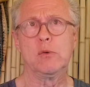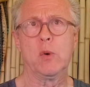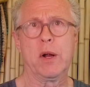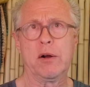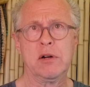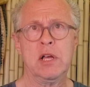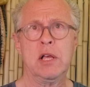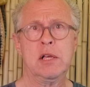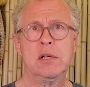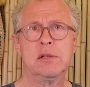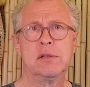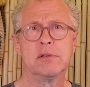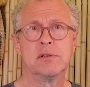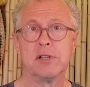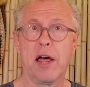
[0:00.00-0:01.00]
where
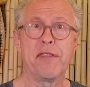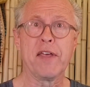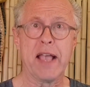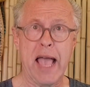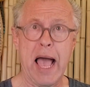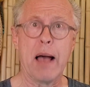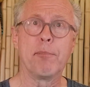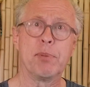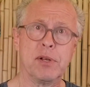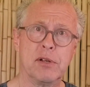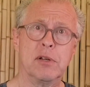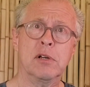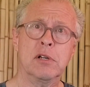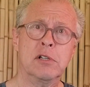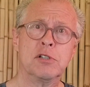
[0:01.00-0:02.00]
nothing
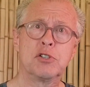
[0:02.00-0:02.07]
happened,